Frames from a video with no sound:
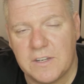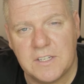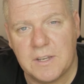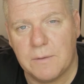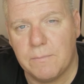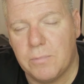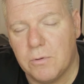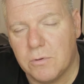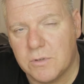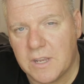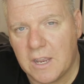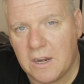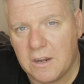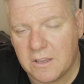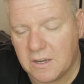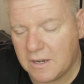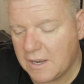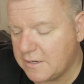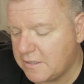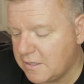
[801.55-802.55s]
simple to get it
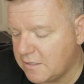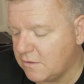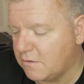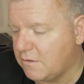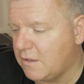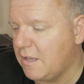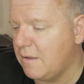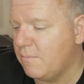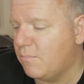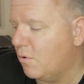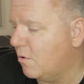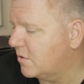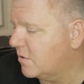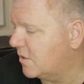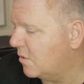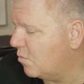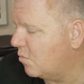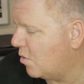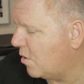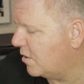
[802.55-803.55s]
connected to keyboards
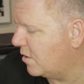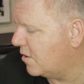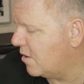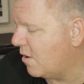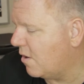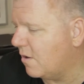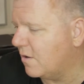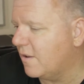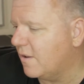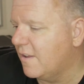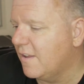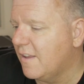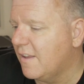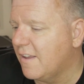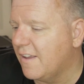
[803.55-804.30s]
and whatnot.